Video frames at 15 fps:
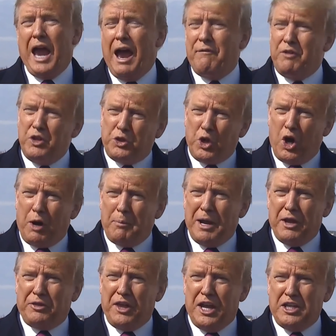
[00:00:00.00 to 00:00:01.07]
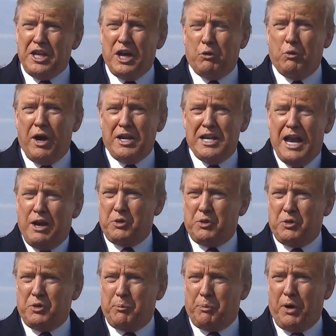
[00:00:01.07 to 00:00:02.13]
we haven't thought about that yet. Right now
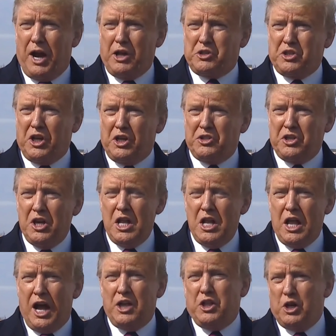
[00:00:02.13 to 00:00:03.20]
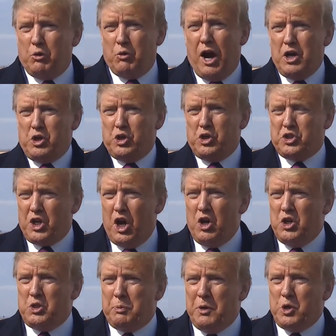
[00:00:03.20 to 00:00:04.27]
there's a process. I think Roger
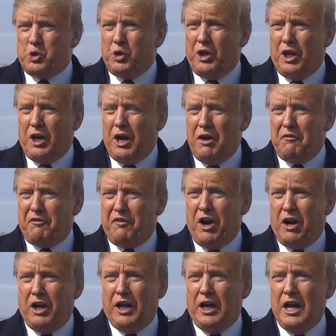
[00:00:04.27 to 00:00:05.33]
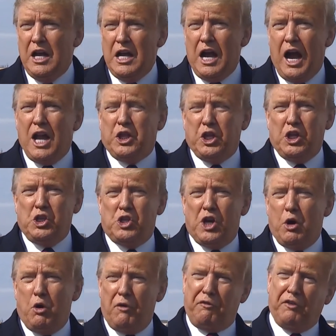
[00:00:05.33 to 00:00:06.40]
Stone's been treated unfairly. I think
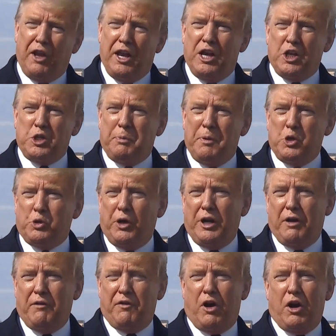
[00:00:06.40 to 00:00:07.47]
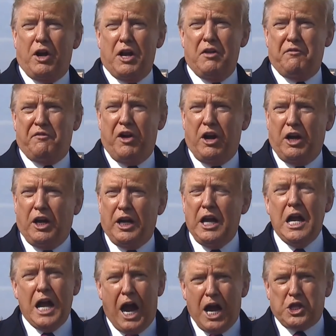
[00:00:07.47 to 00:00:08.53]
General Flynn has been treated very unfairly.
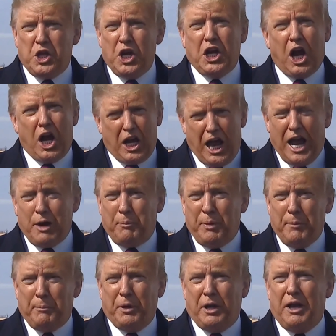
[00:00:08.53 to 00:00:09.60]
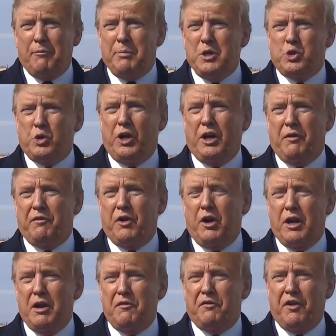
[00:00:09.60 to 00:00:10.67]
I think a lot of people have been treated
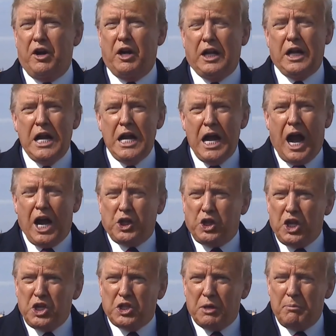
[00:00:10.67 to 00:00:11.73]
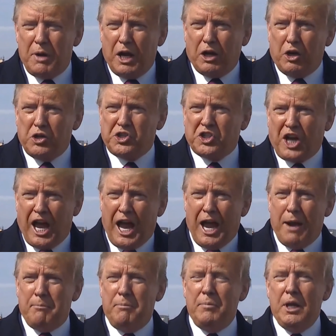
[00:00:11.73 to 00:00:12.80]
very unfairly. I think the Mueller
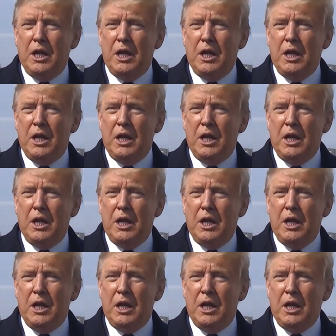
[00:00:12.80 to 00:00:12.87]
scam